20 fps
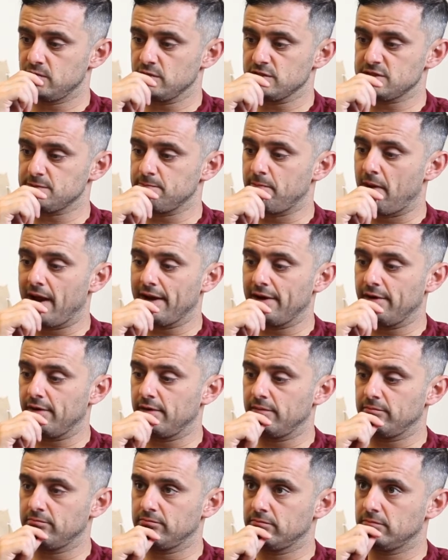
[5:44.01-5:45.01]

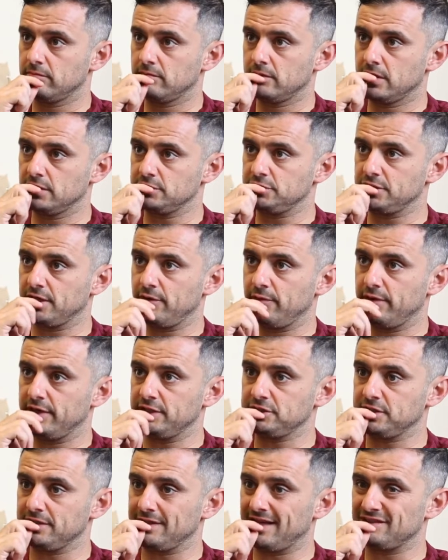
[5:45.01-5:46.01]
inspire a
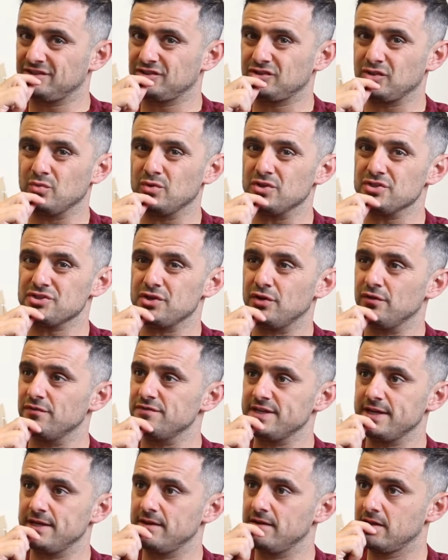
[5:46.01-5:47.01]
generation that so
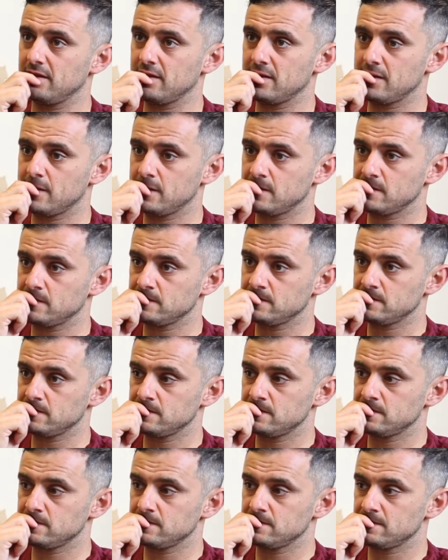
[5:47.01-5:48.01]
deserves it.
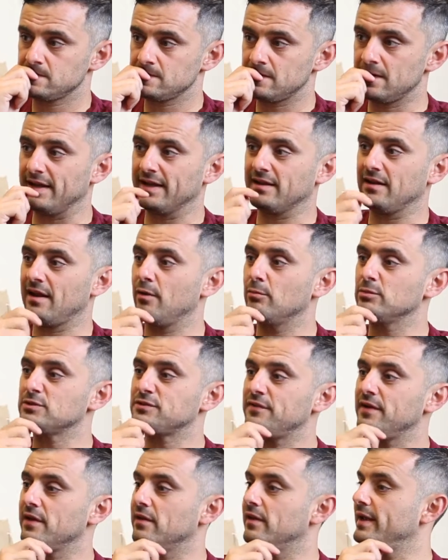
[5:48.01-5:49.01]
Like, I
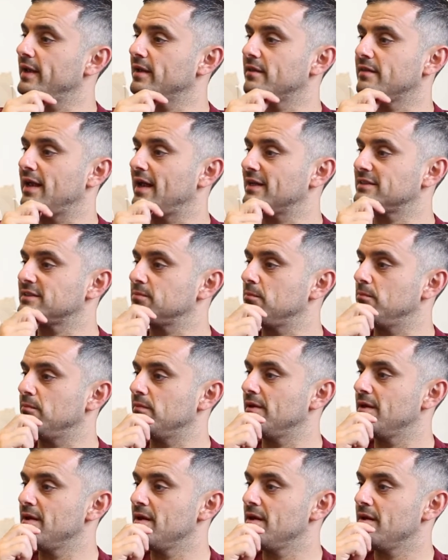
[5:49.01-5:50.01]
almost feel like that's
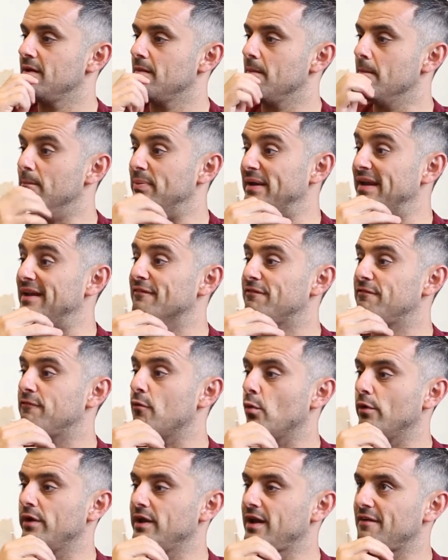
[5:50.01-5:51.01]
being
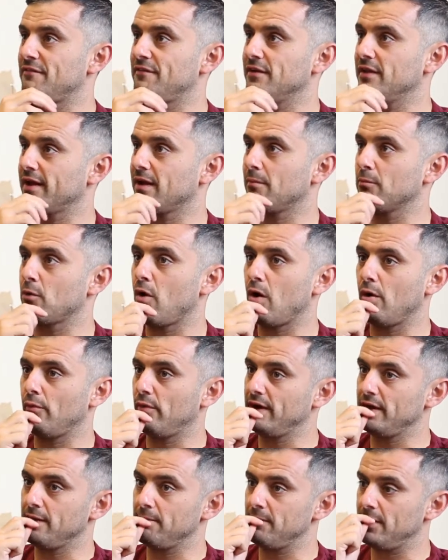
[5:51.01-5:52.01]
40. I feel like I'm
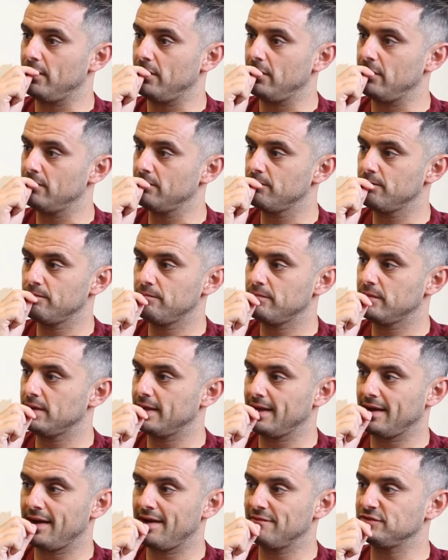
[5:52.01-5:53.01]
caught right in the middle.
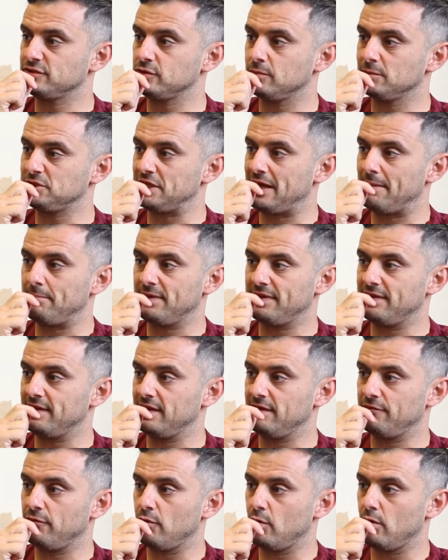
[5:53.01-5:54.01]
Like, I have so much
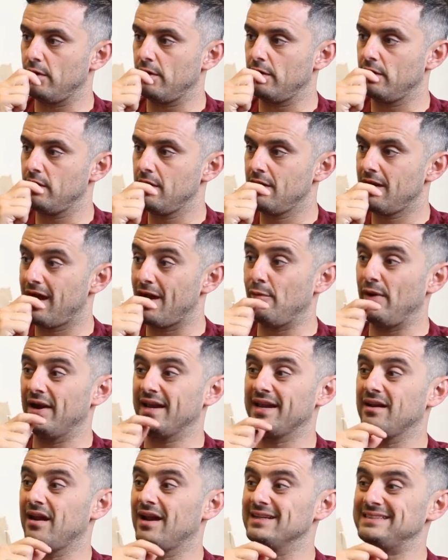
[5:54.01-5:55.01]
empathy for. I
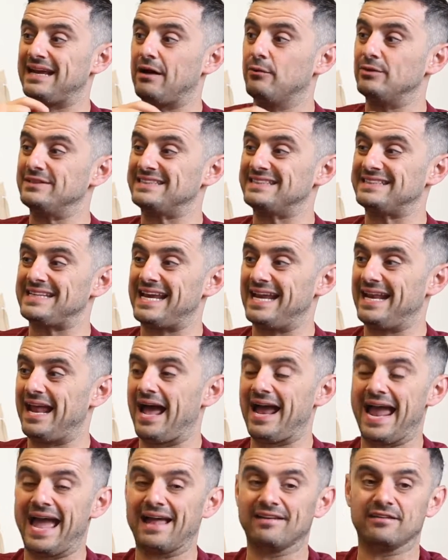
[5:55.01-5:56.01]
recognize how insane
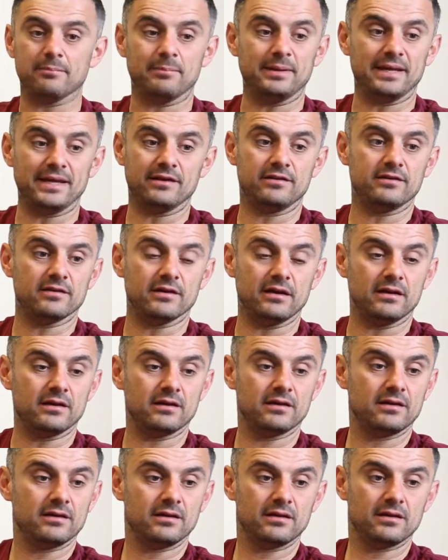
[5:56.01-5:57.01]
I had to be to